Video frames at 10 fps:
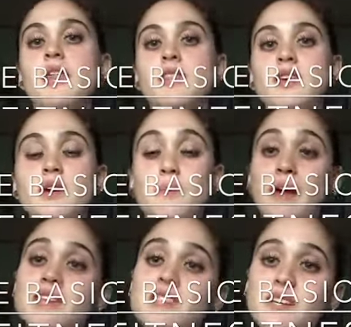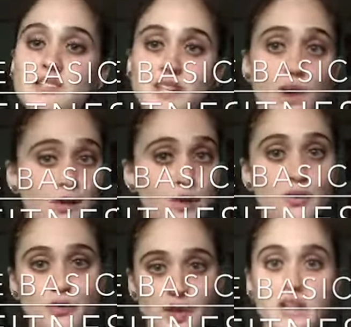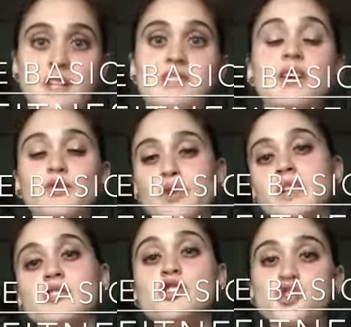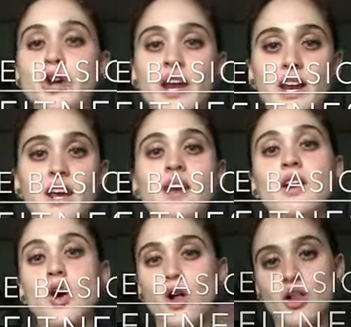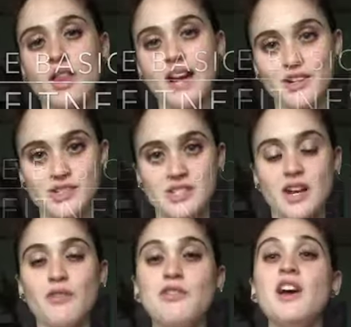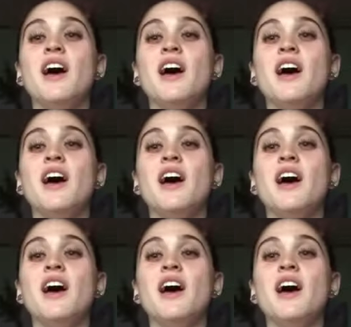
the basics of fitness and fitness training and all of that good stuff.